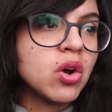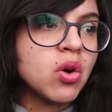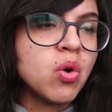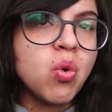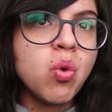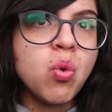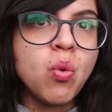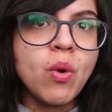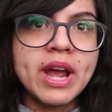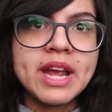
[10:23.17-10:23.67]

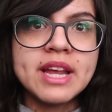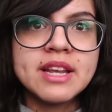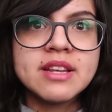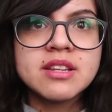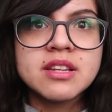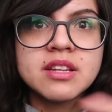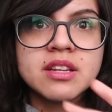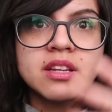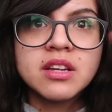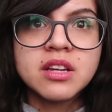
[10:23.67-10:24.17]

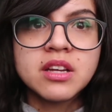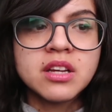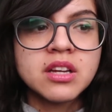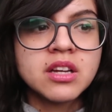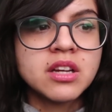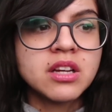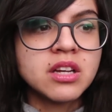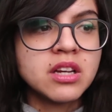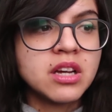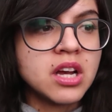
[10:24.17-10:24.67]
quite
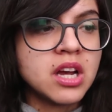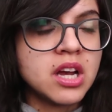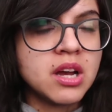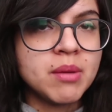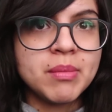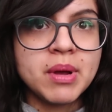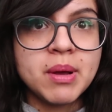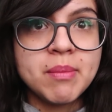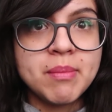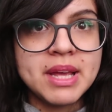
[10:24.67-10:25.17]

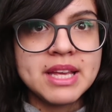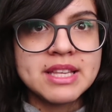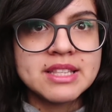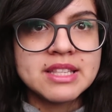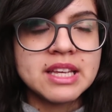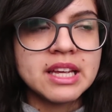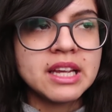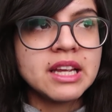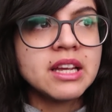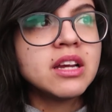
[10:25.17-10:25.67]

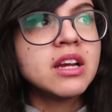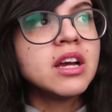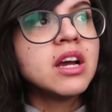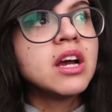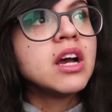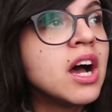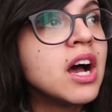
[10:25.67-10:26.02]
amazing.